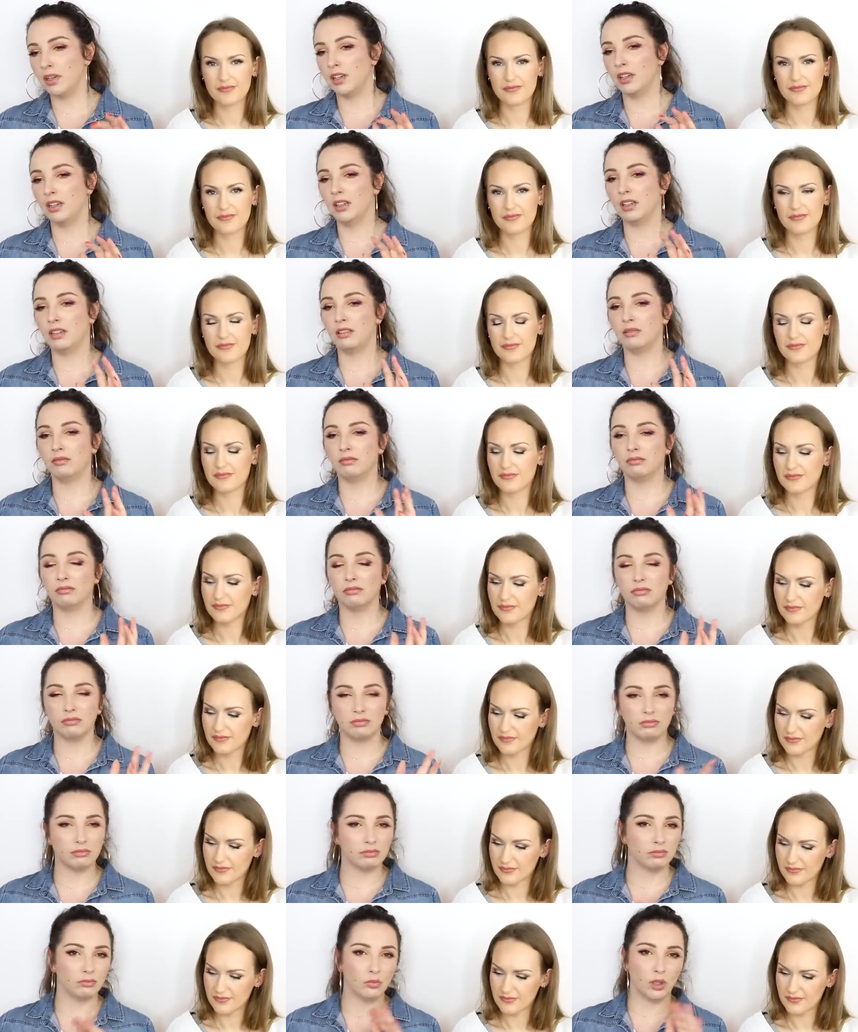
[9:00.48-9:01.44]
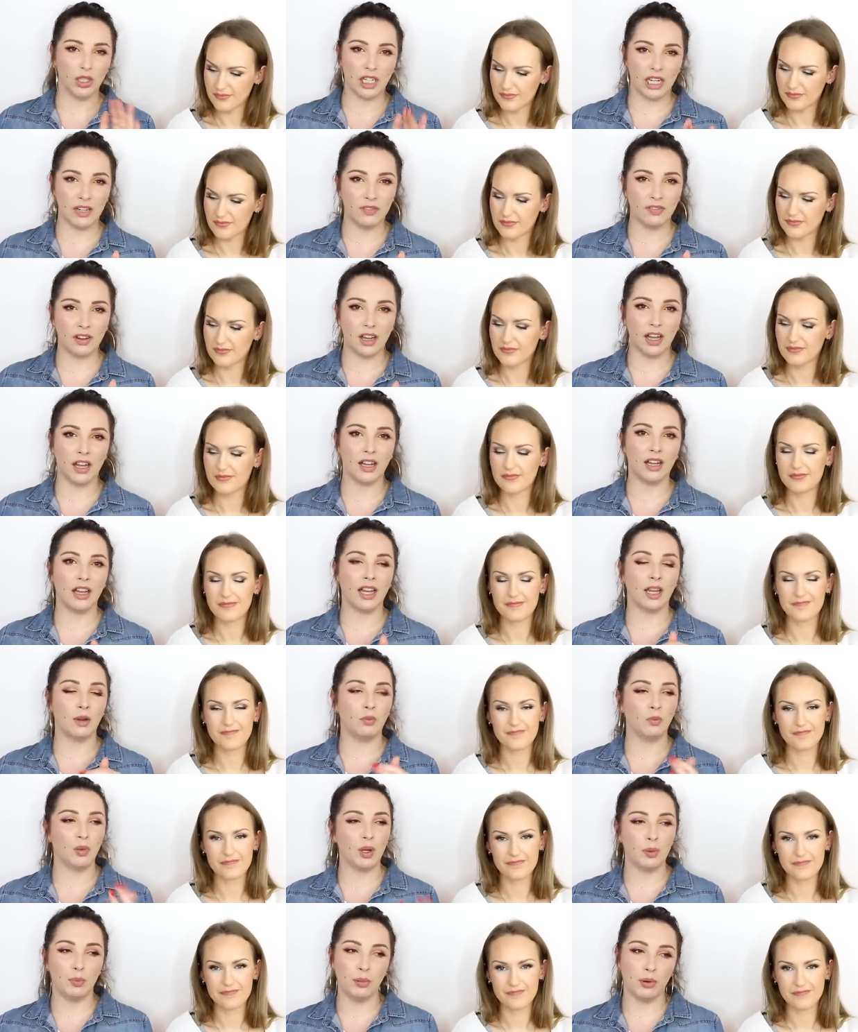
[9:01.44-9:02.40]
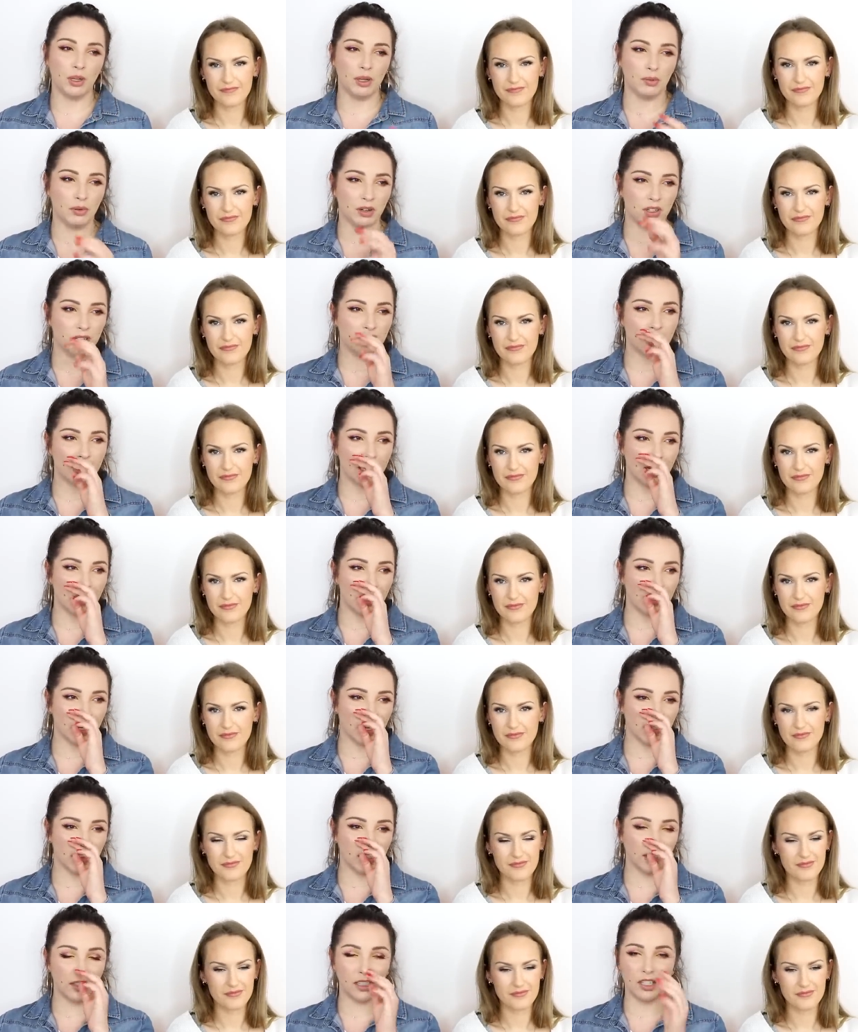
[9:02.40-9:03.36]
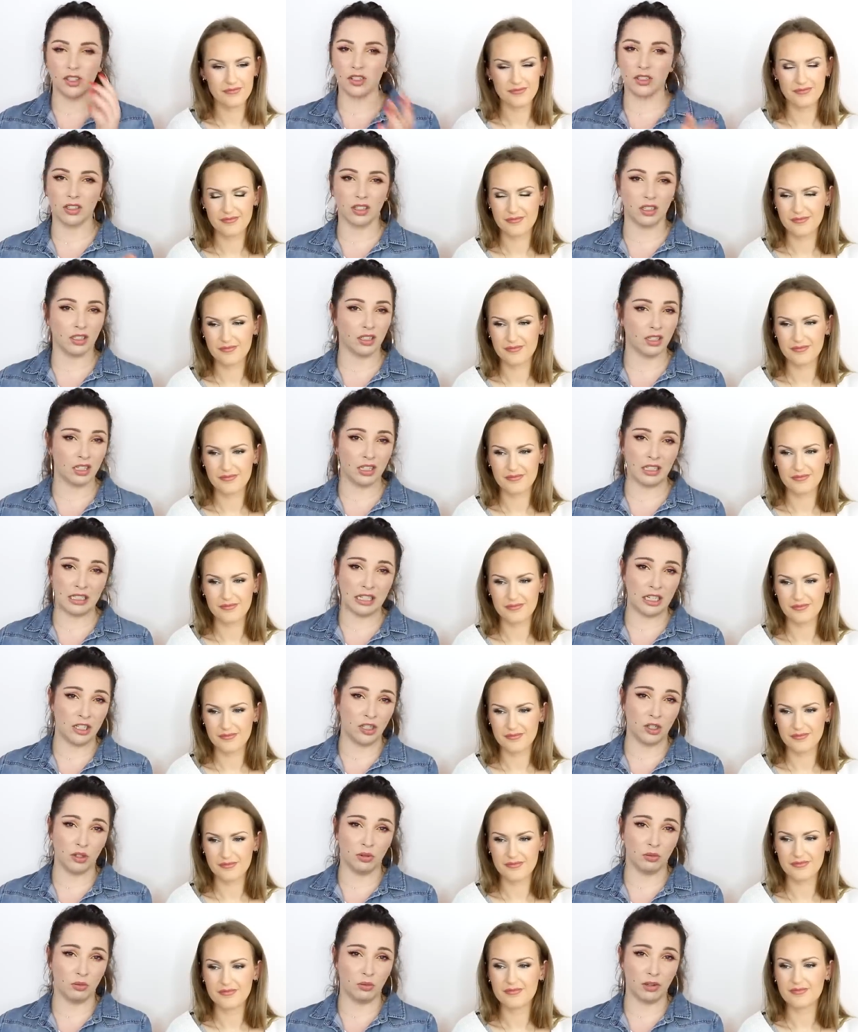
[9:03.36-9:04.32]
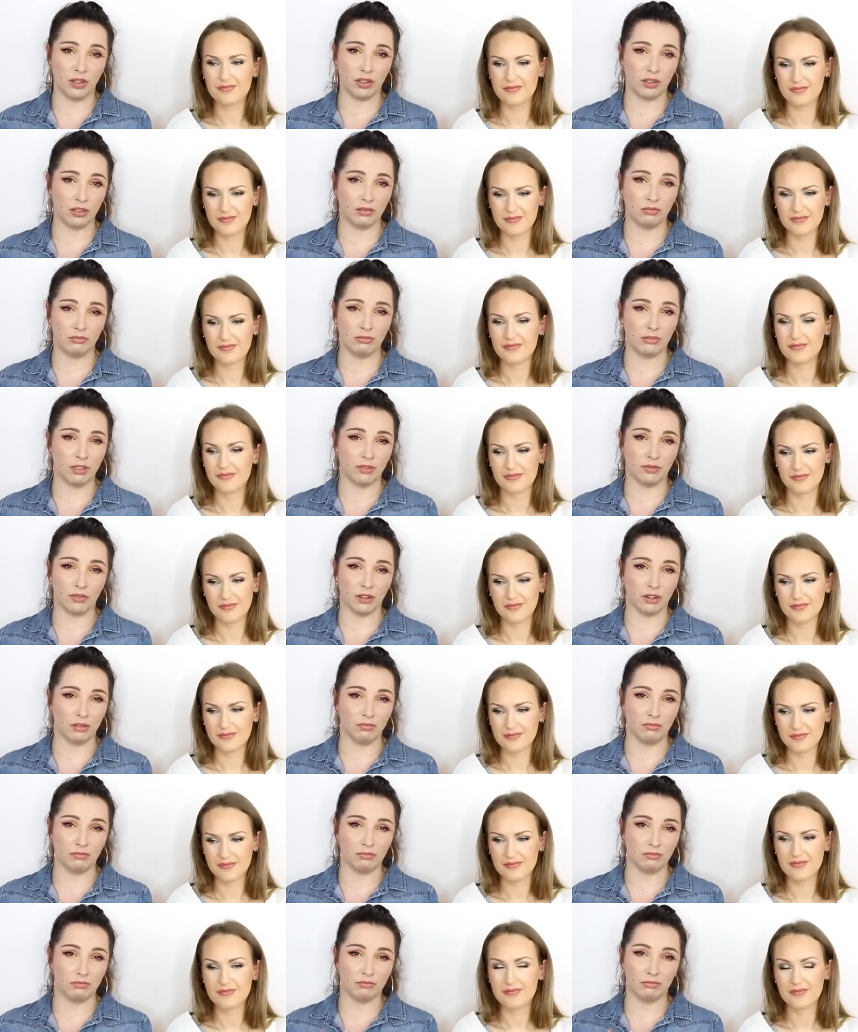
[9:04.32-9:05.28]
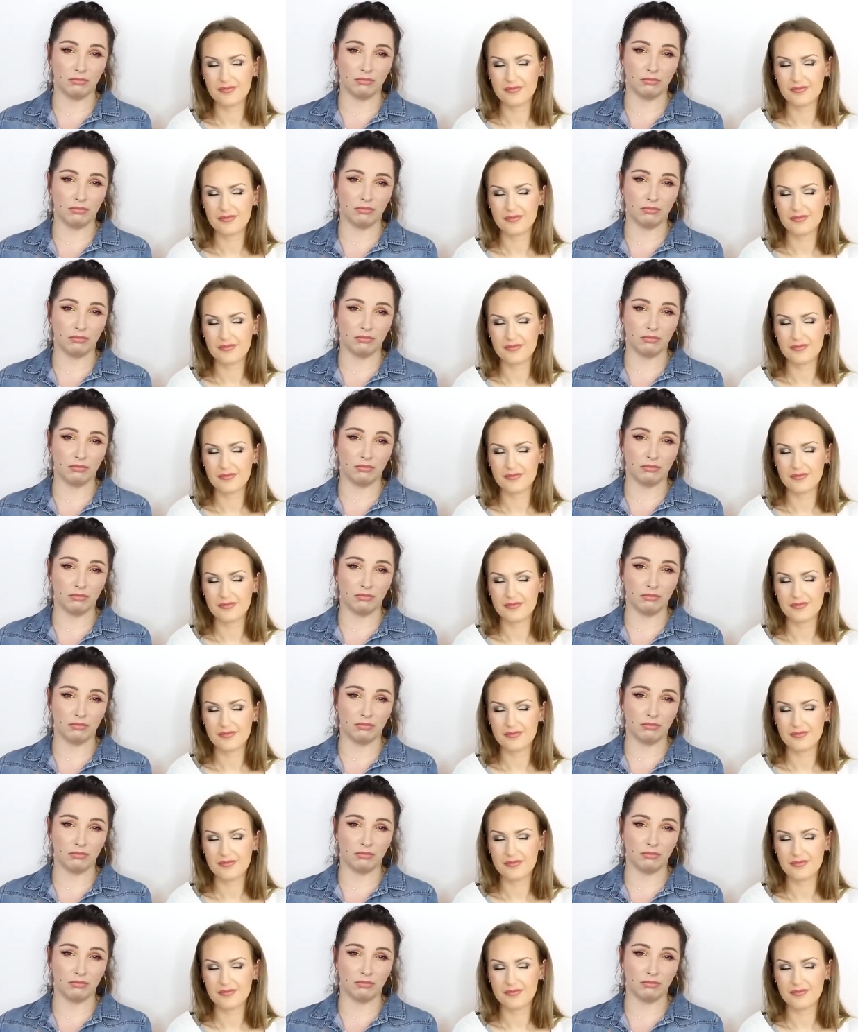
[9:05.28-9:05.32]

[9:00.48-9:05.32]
Speaker 1: it, whatever, and we pretty much said I think they're just going to continue with different,